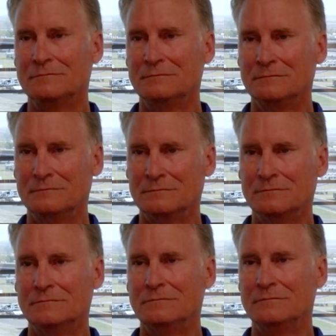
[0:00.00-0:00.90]
Rod
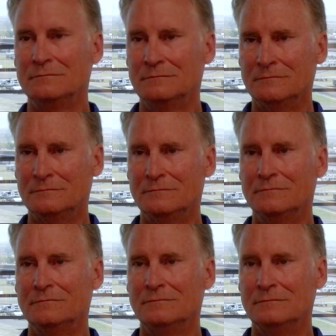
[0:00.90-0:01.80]
came in, I guess, and,
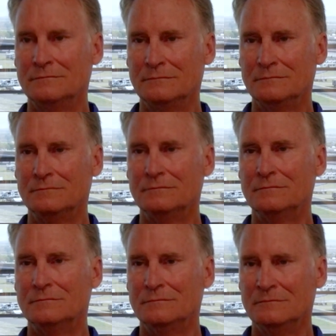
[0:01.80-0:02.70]
and as an interim,
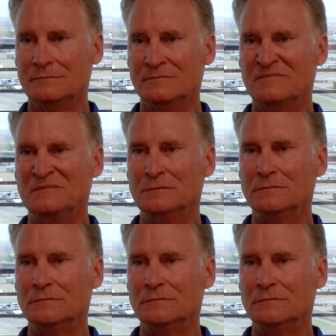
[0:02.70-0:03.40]
he's a lawyer,